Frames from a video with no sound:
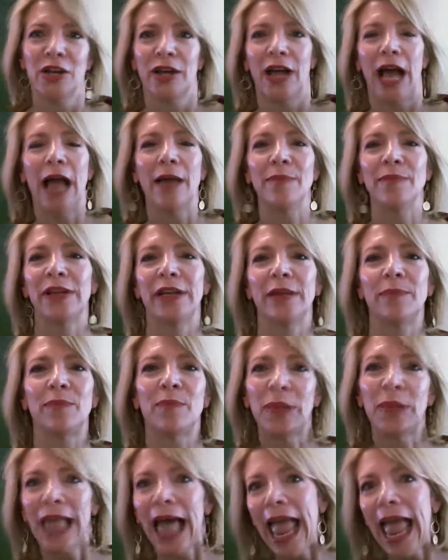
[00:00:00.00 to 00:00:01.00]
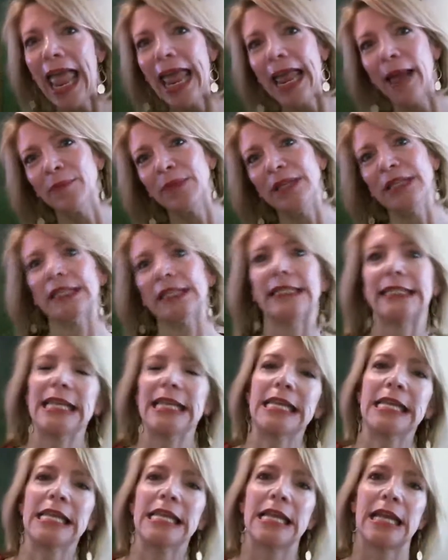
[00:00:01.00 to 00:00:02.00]
I'm going to play. I'm going to
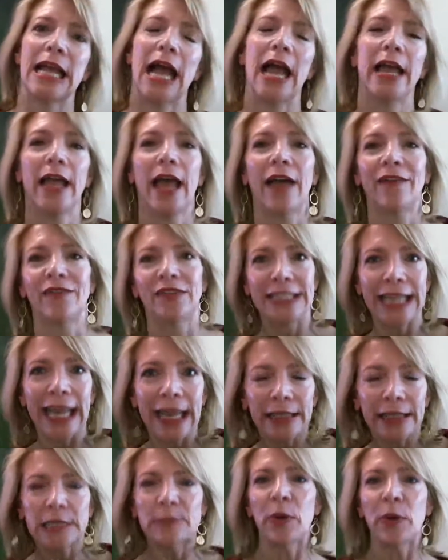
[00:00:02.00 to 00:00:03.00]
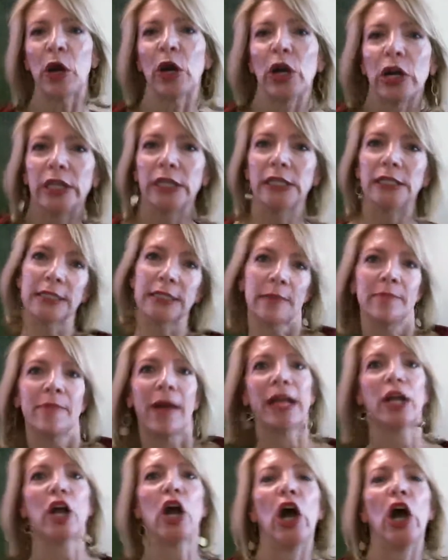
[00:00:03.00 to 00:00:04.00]
sing. I have dance parties in
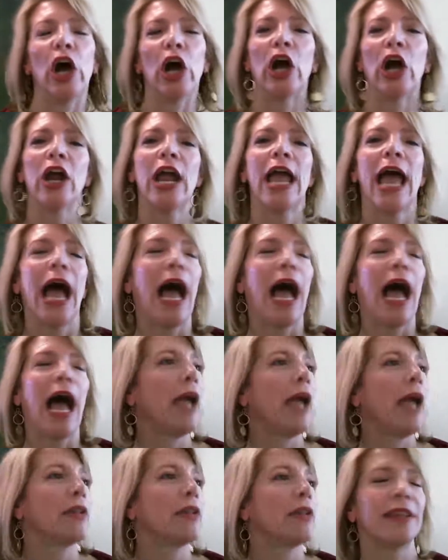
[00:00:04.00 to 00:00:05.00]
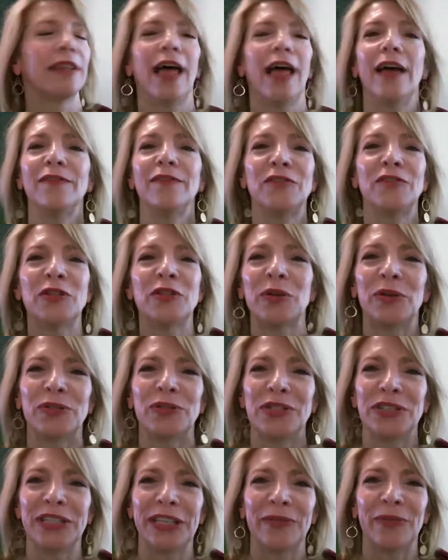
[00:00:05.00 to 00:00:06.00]
my car. I love to
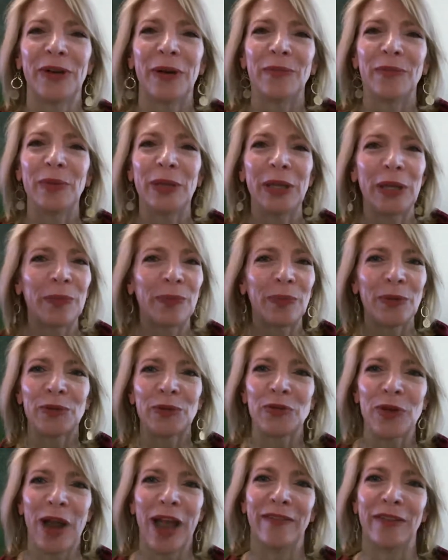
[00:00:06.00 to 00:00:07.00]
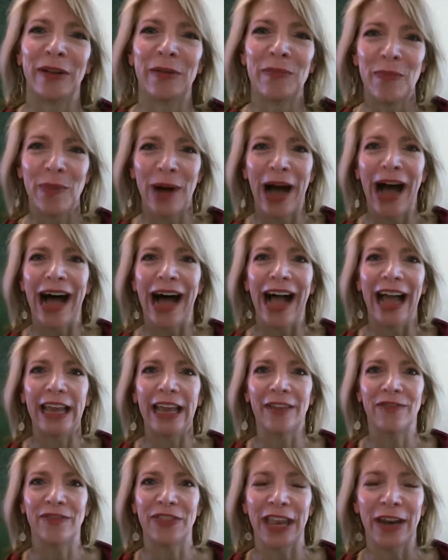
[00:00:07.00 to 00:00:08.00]
see what people driving
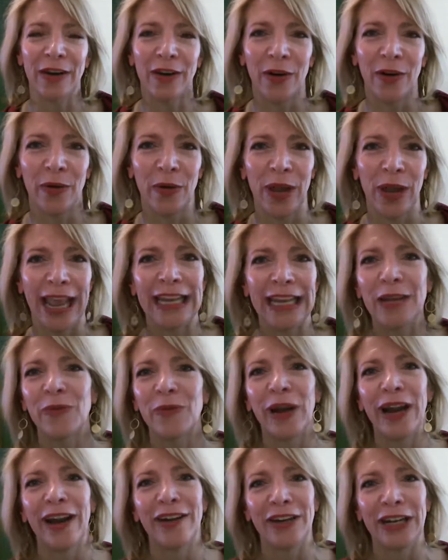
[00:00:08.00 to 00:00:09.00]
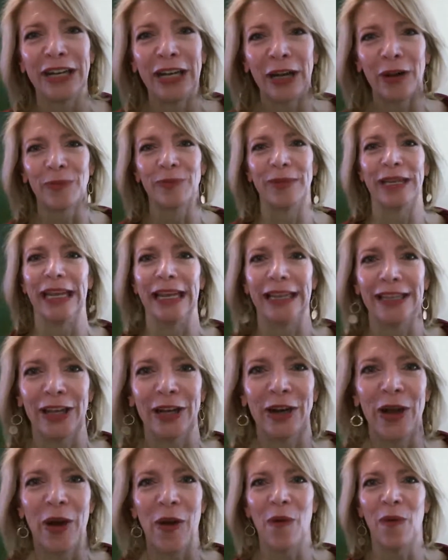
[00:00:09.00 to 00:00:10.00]
by, if they are anywhere near me, you
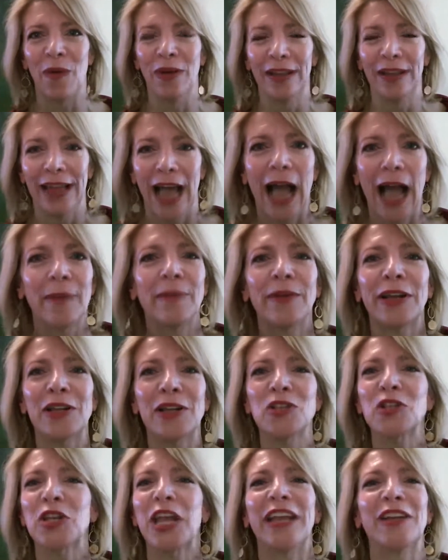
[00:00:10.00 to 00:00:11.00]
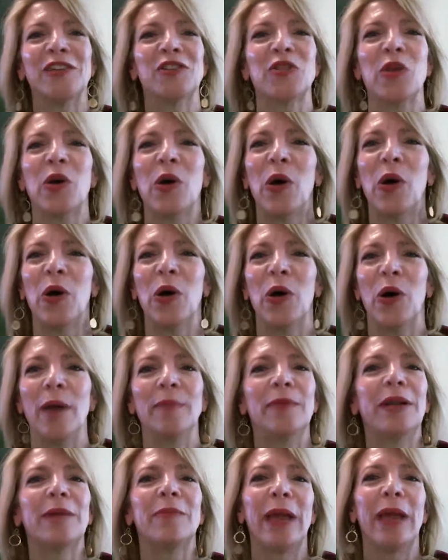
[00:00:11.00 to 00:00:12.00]
know, I'm going to change I'm
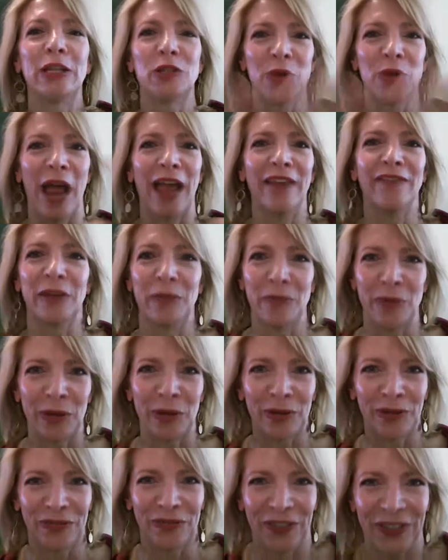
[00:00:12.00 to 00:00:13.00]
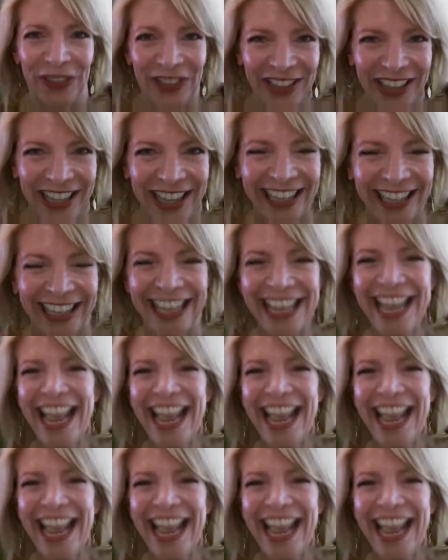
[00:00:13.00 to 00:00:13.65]
going to make driving beautiful. And